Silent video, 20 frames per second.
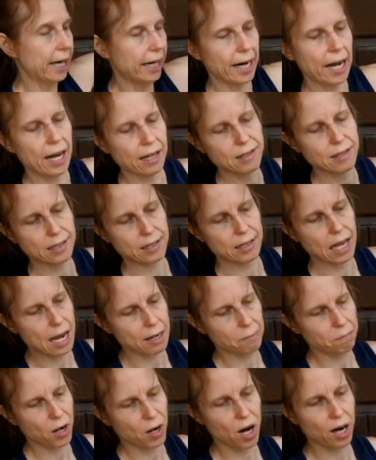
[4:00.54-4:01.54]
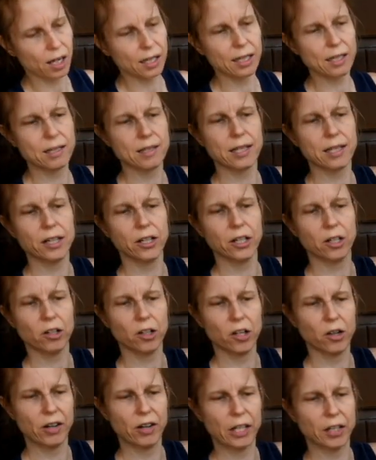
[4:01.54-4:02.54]
it has side pockets here
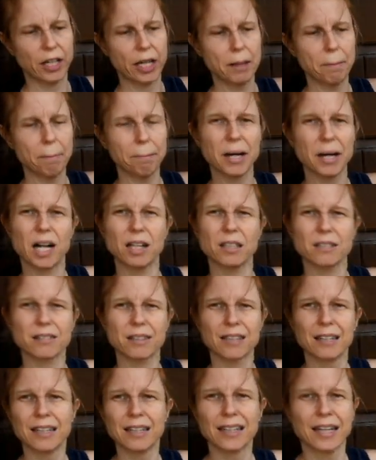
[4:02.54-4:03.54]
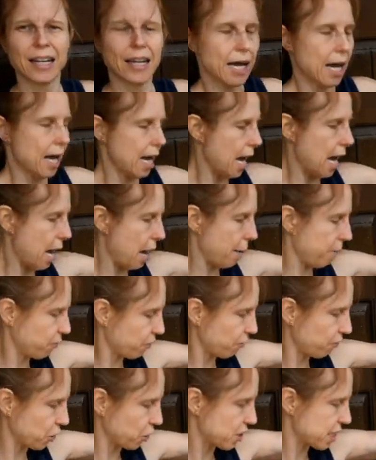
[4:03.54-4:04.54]
around the hip belt
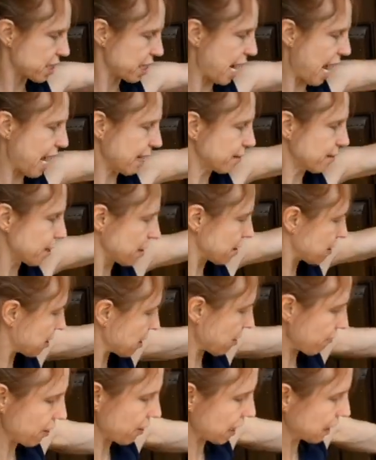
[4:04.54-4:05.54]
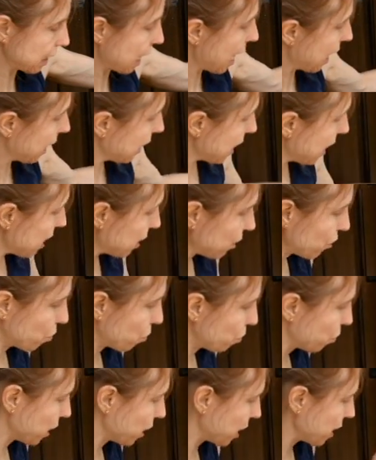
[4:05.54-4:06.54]
for snacks and stuff like that. And
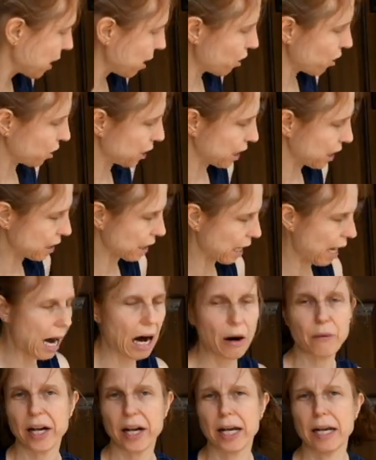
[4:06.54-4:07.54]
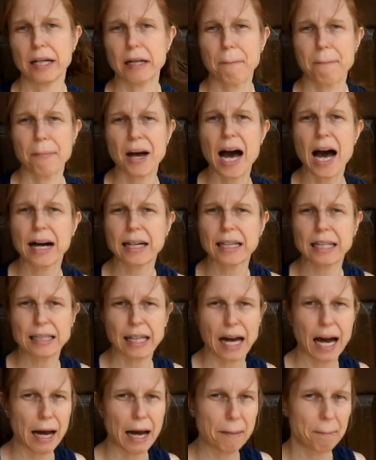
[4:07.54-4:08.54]
we're going to look into how I end up packing
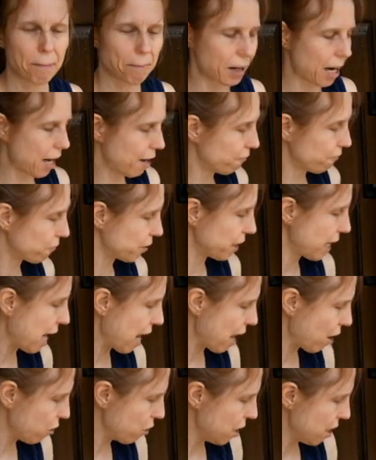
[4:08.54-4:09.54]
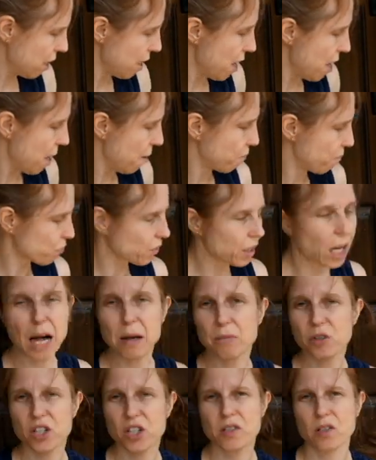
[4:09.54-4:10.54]
that. But for now,
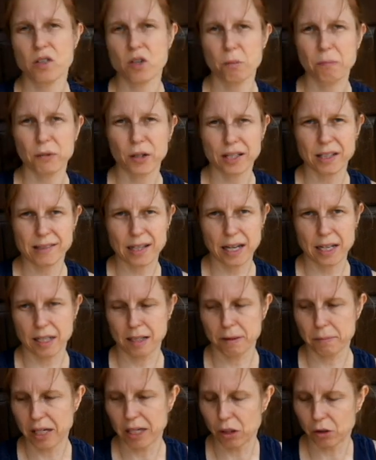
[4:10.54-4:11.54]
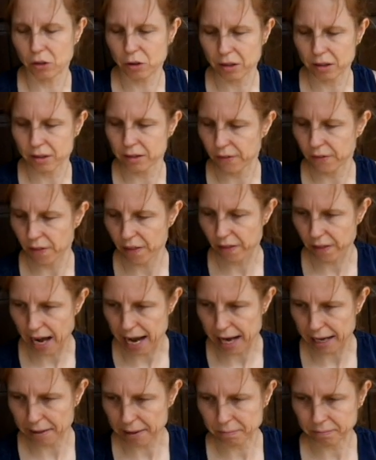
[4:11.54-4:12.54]
I'm just super excited about
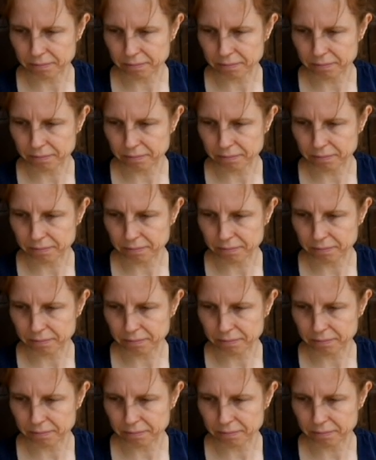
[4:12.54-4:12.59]
that.